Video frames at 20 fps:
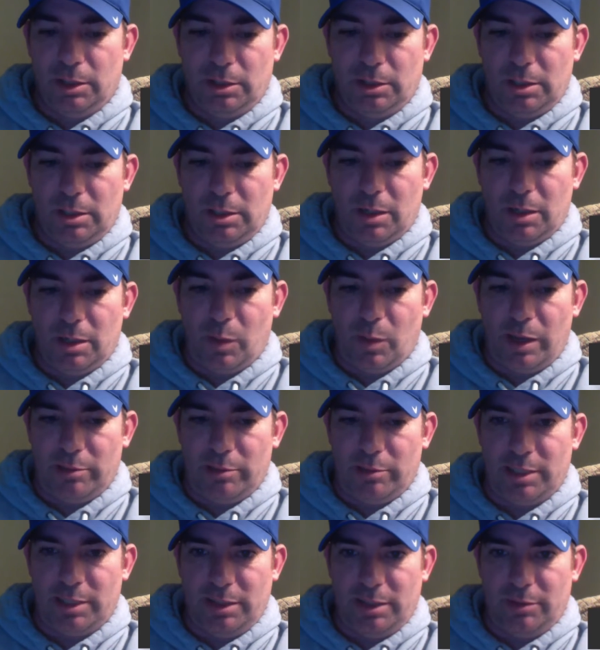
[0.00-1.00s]
young wide
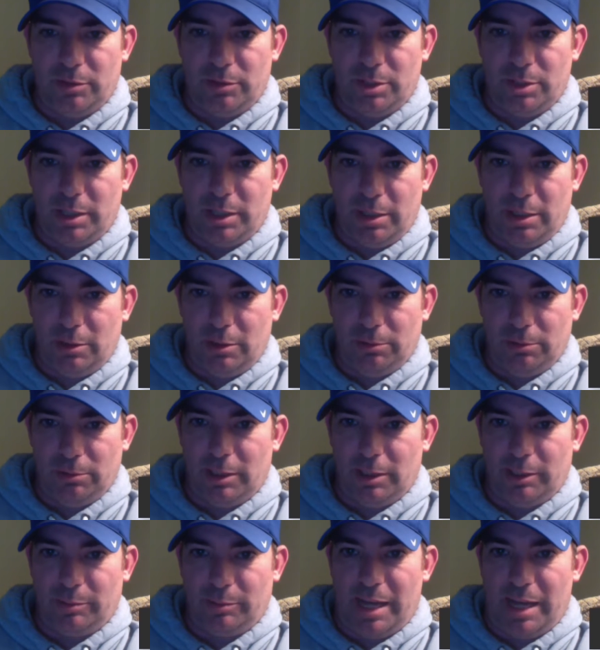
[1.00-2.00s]
receivers, and old
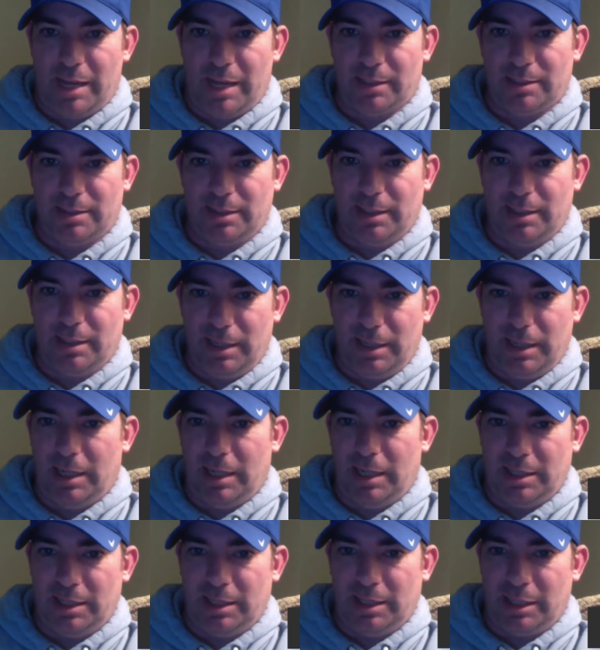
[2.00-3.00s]
running backs. And
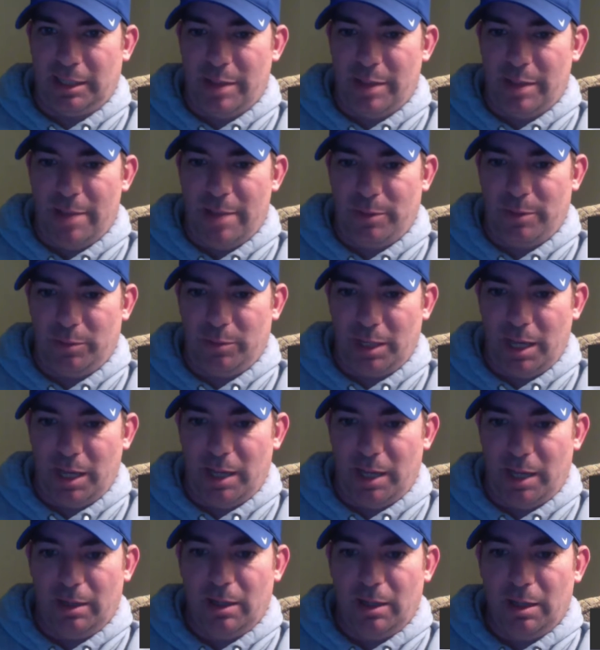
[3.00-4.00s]
I think I'm happy with
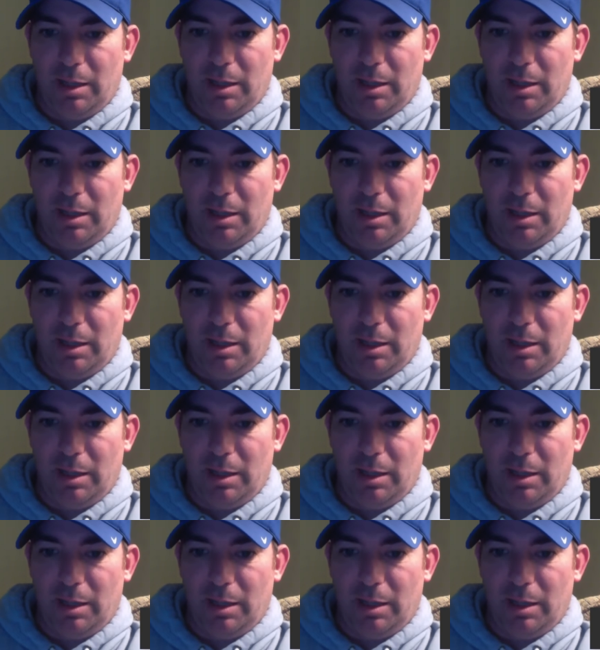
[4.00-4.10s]
that.